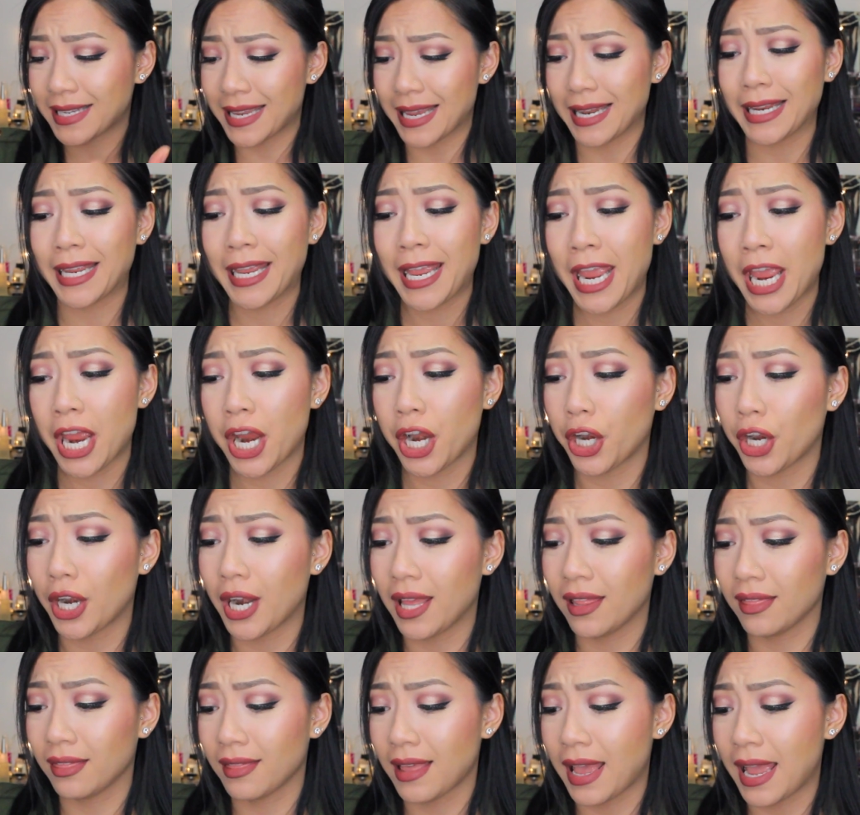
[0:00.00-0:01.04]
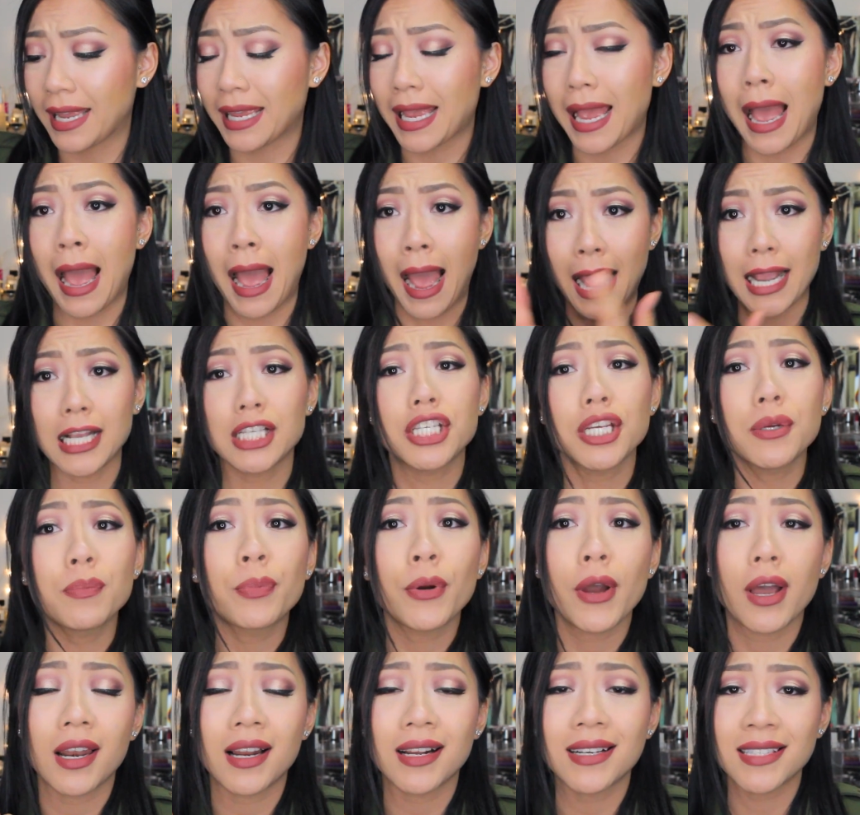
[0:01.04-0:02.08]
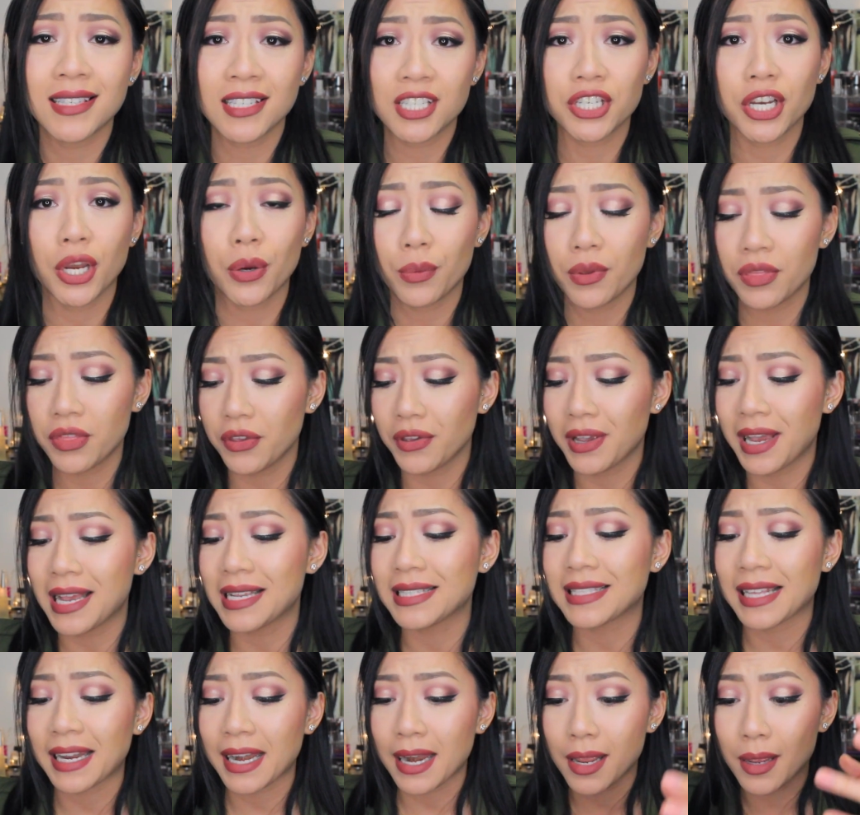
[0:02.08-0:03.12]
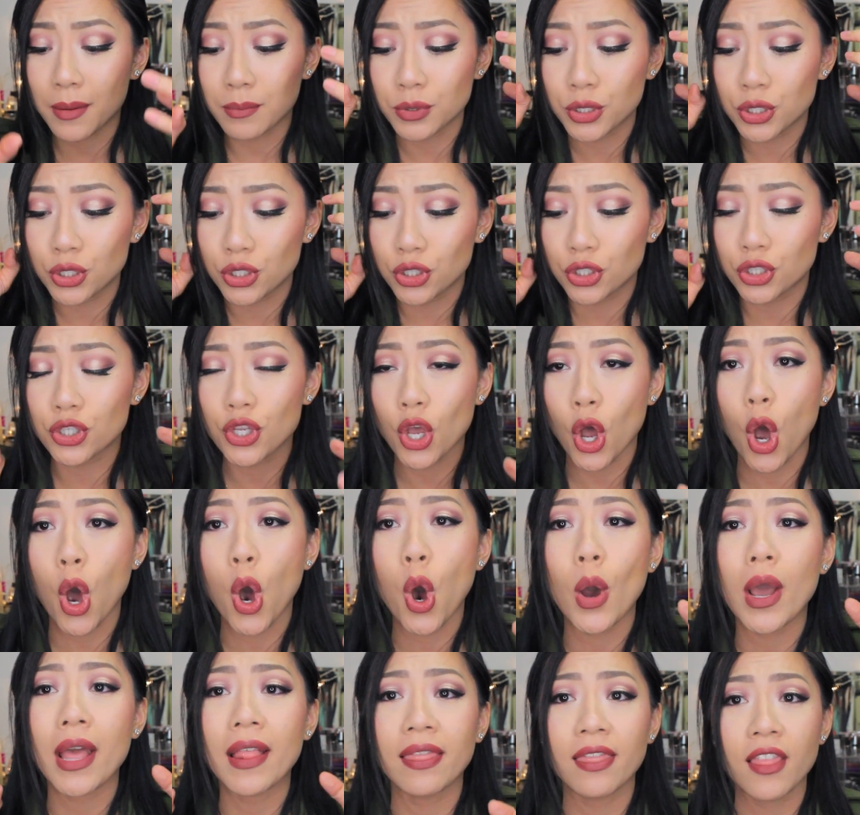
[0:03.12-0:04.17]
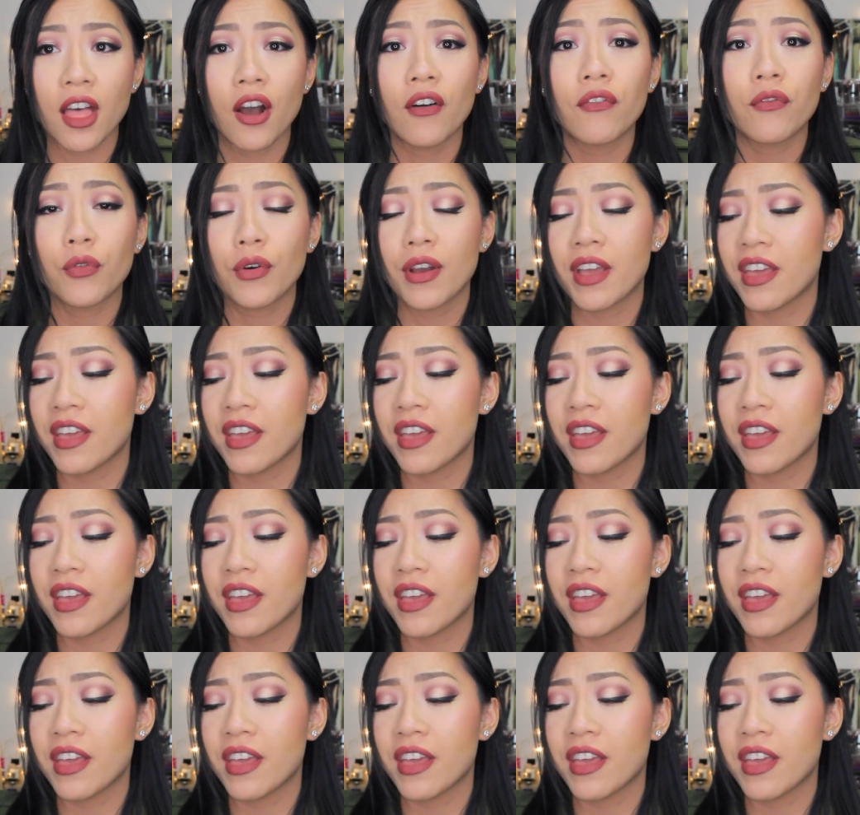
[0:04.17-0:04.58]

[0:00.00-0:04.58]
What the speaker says: skincare, and like hygiene products to share with you guys that I am so in love